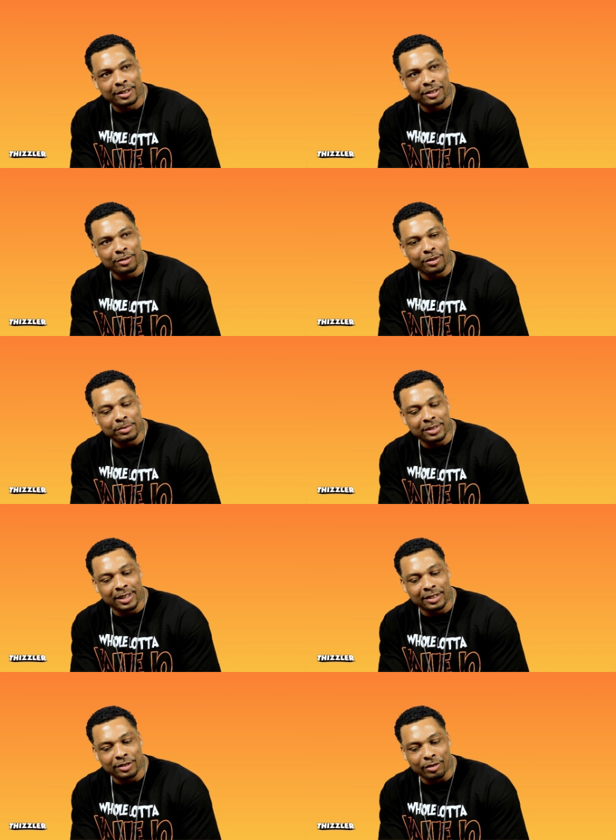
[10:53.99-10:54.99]
You know what I'm
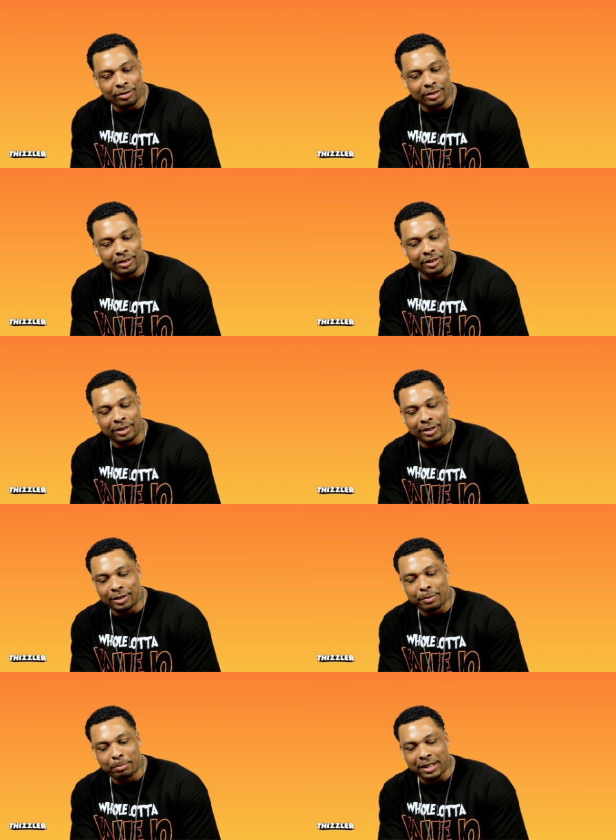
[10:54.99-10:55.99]
saying? So the, the, the
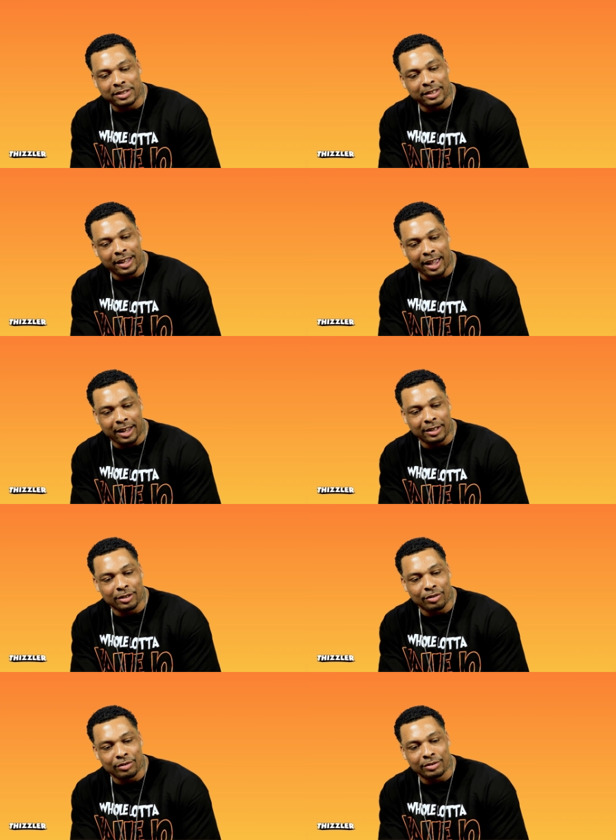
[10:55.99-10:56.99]
little Betcha gang
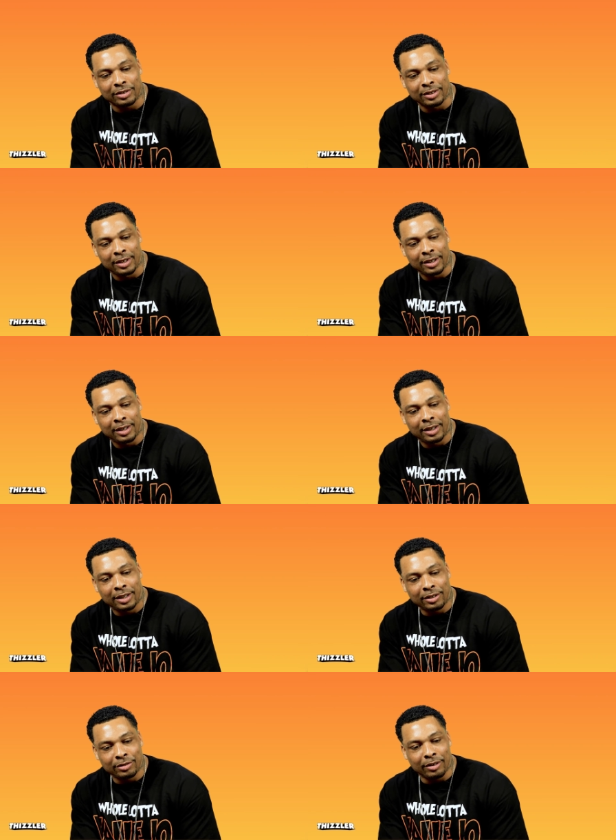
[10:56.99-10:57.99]
dudes,
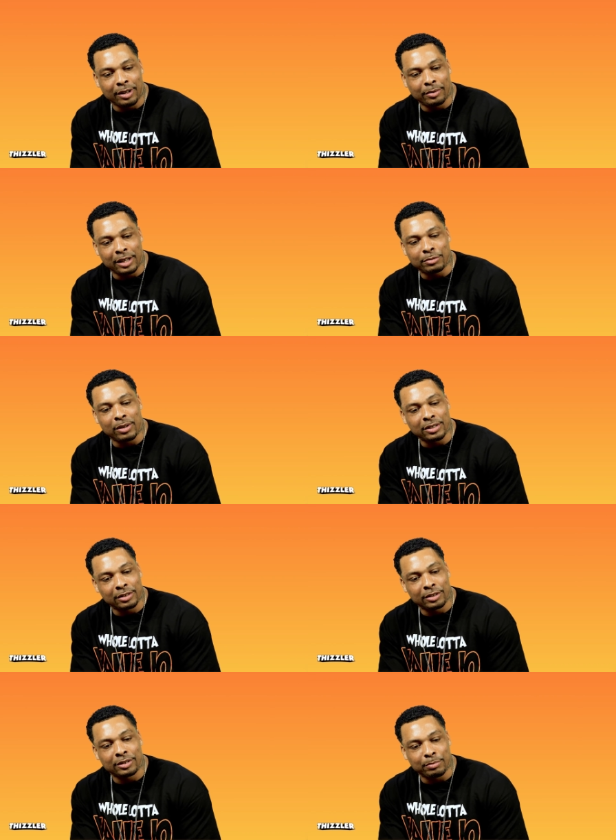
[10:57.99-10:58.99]
you know, that, that's my
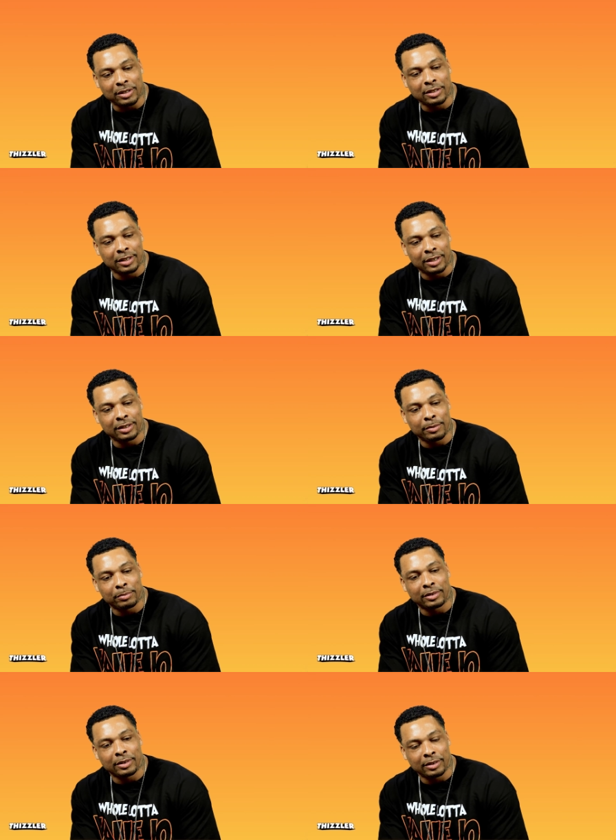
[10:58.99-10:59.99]
little, my son,
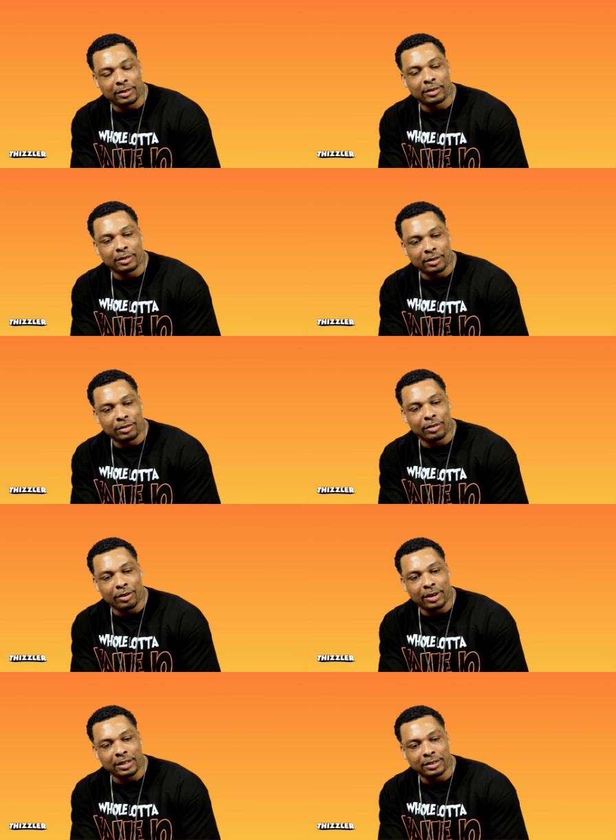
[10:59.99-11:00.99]
them you
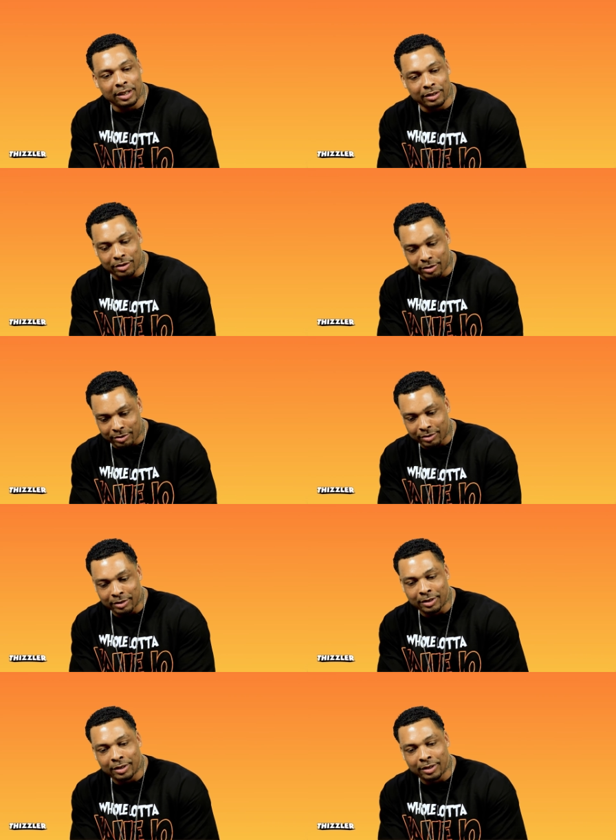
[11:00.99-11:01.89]
know, that's their little